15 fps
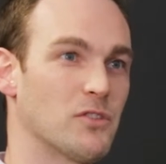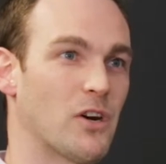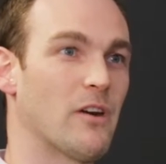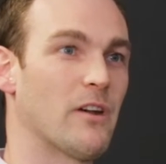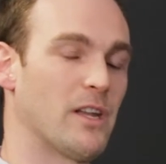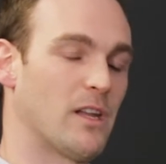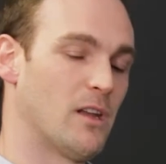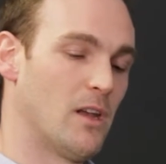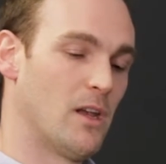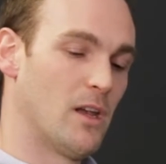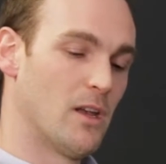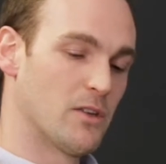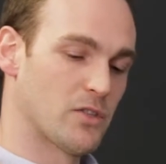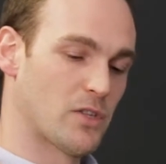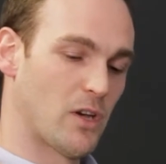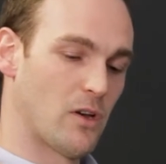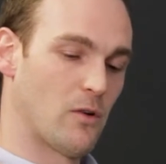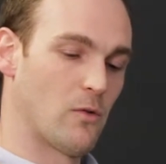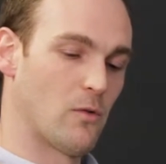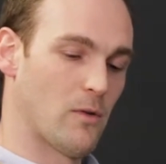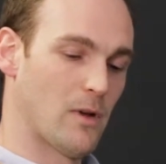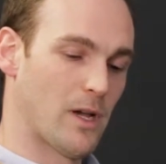journey.
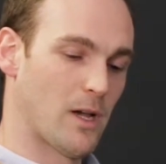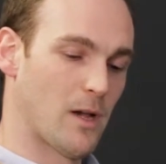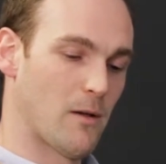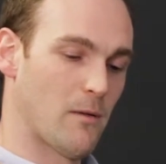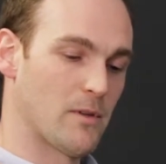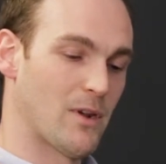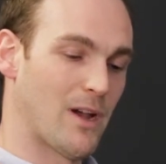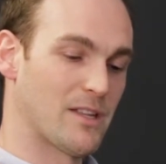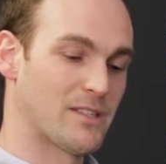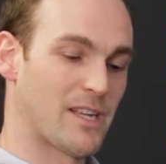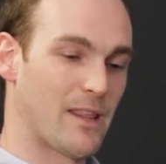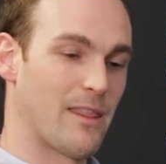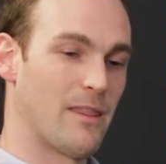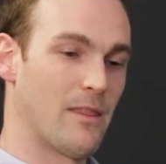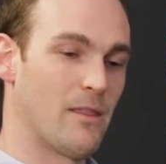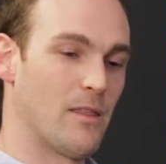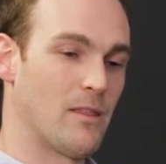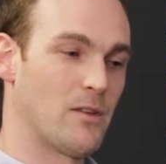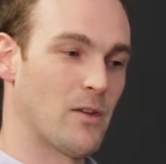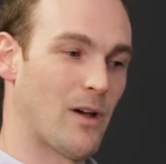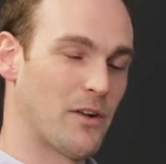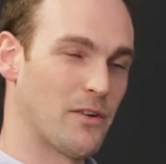So I'd say
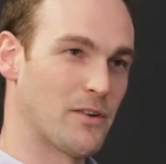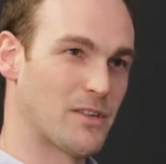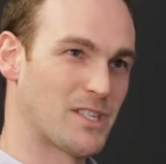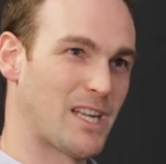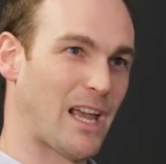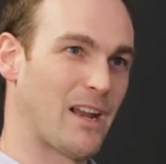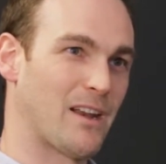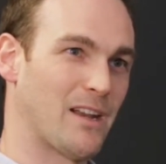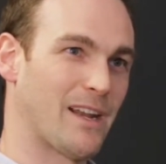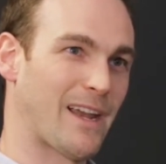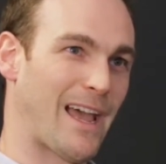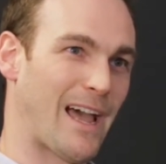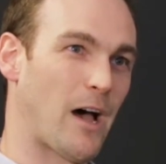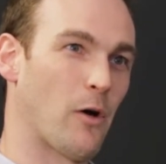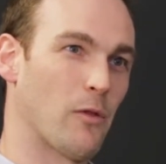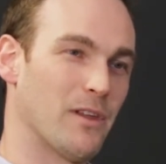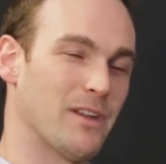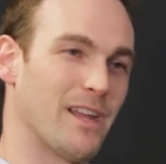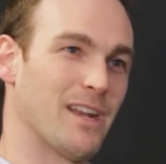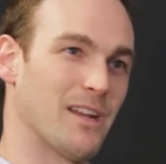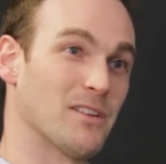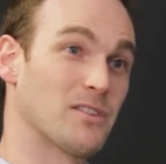understanding how the
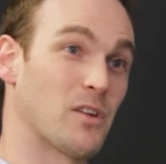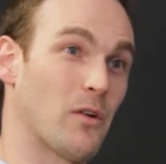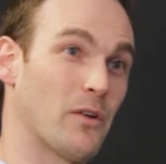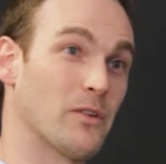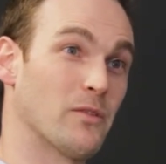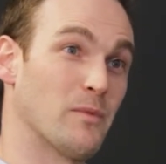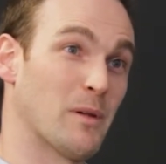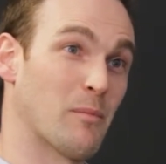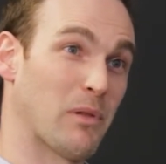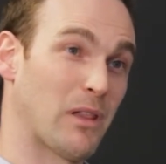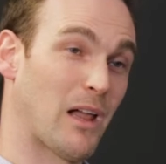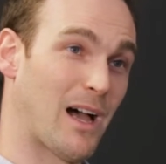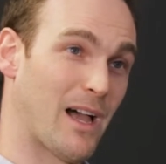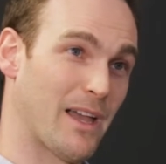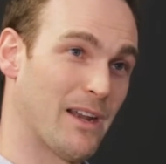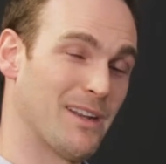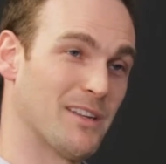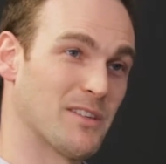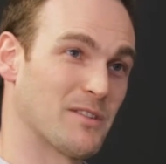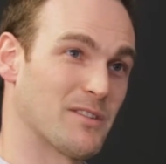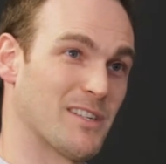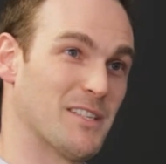data is going to be applied
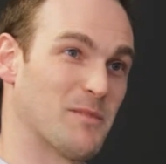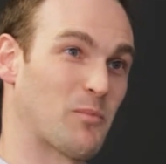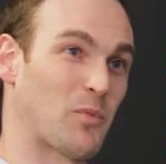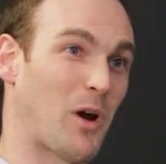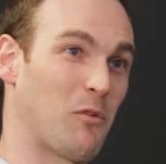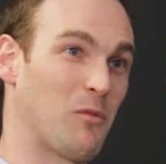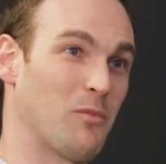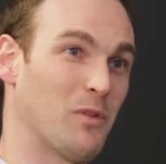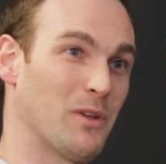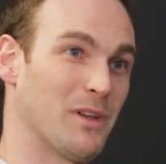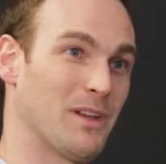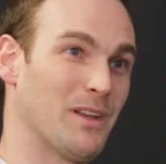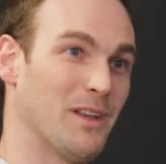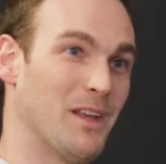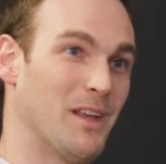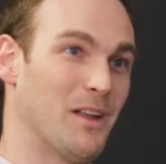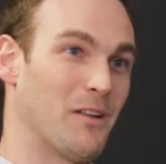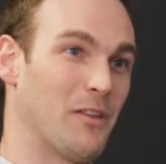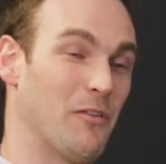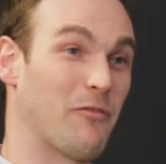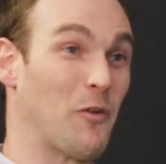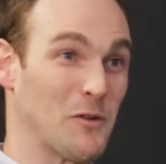is probably
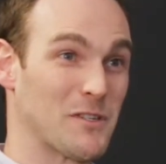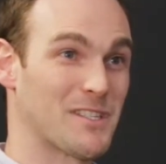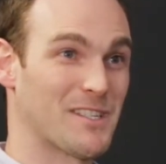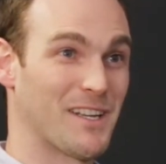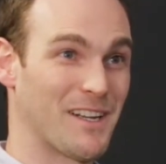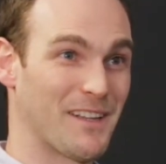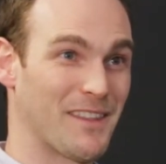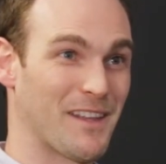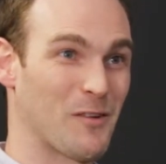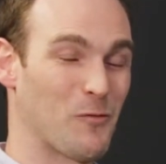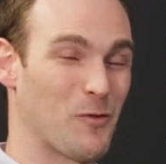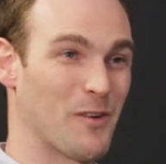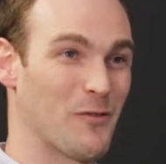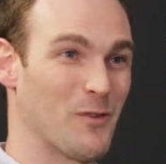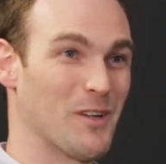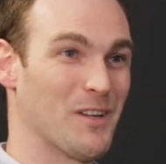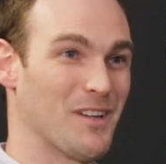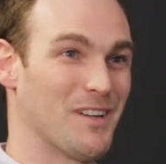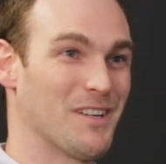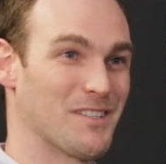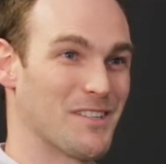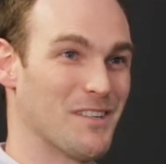the first thing that one really
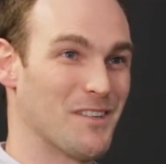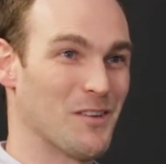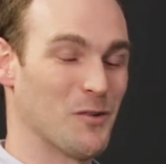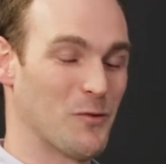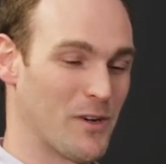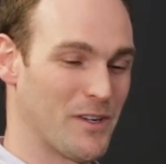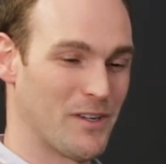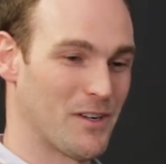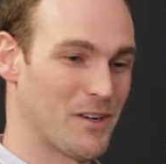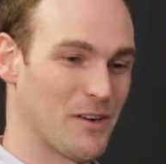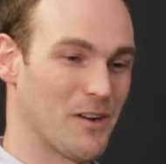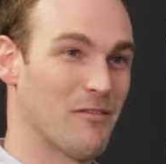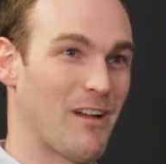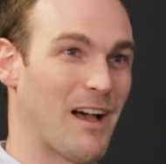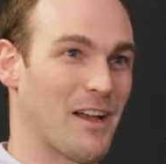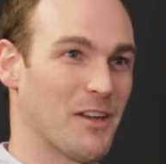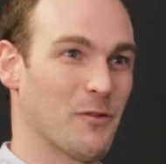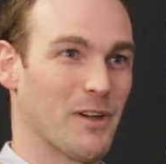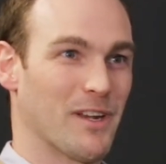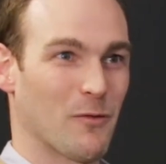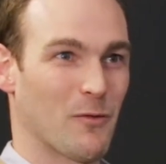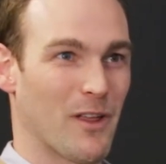needs to do when you're
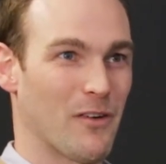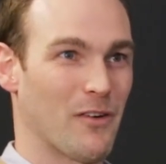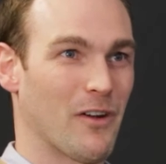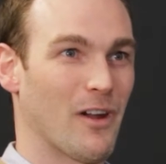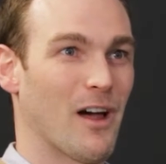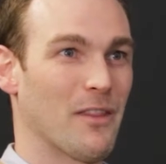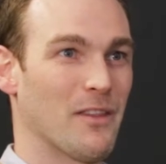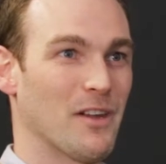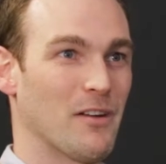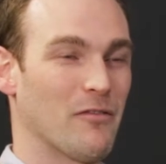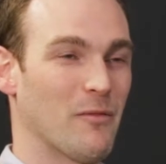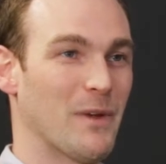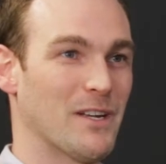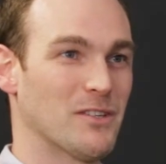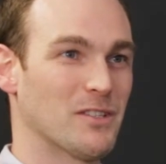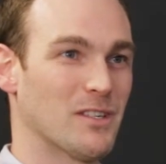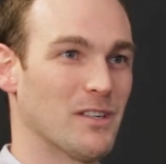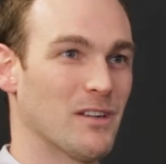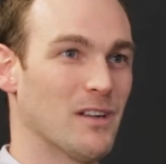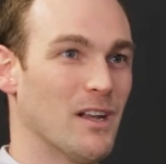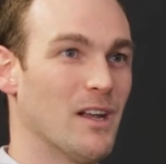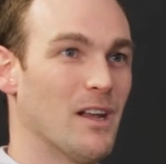evaluating whether or not the
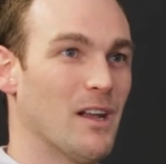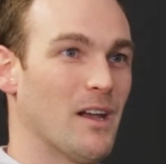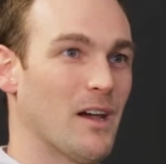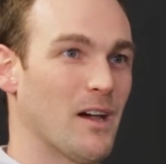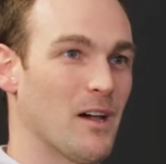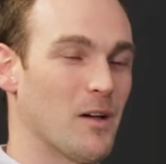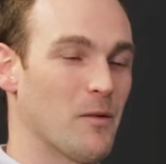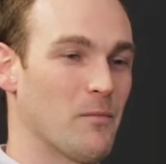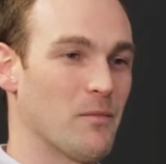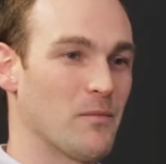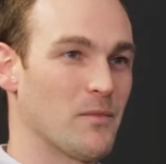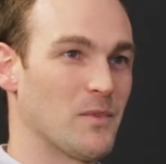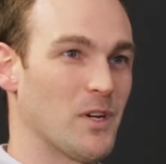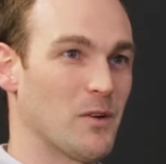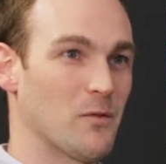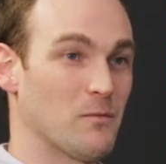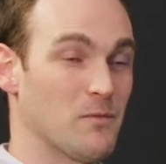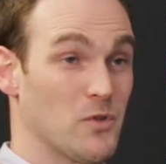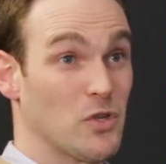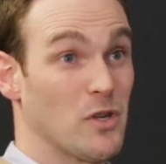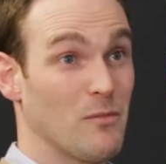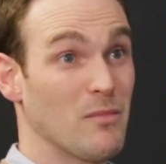information
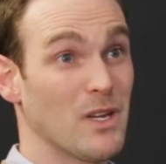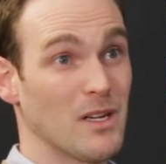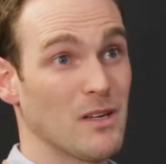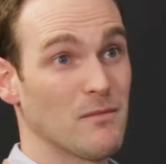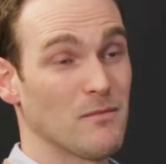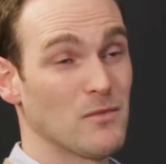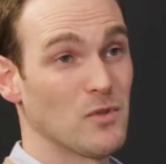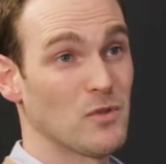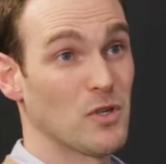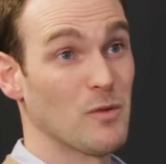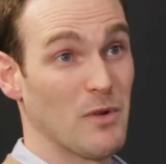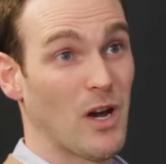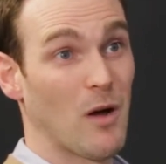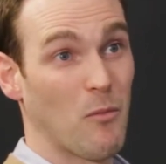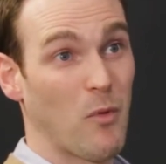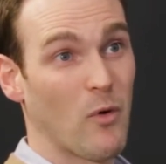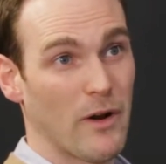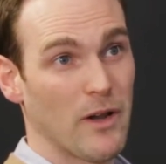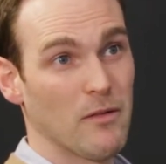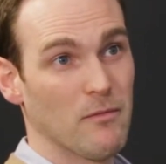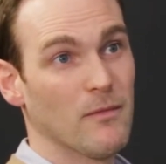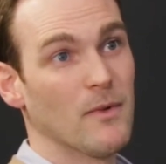should be
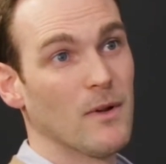onboarded.